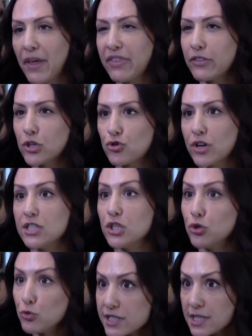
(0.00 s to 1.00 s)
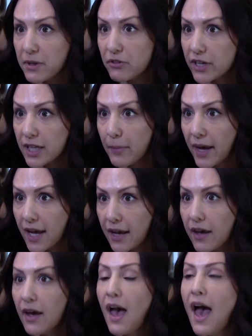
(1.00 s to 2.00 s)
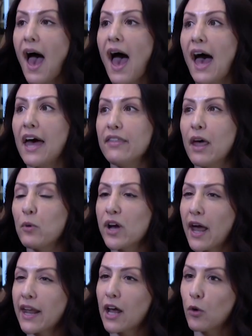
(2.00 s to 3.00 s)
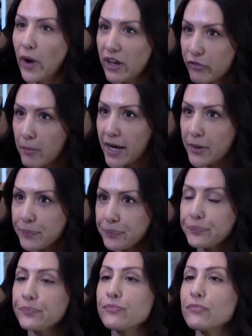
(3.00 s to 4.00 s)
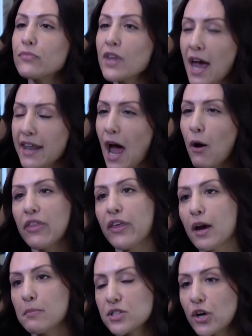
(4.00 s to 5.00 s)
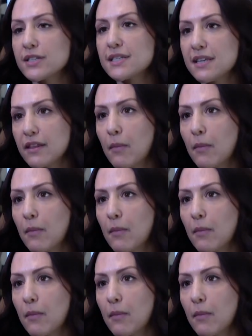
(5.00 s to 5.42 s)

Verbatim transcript: I think the trades used to be really big, and then we kind of got away from it. And now I think I'm starting to see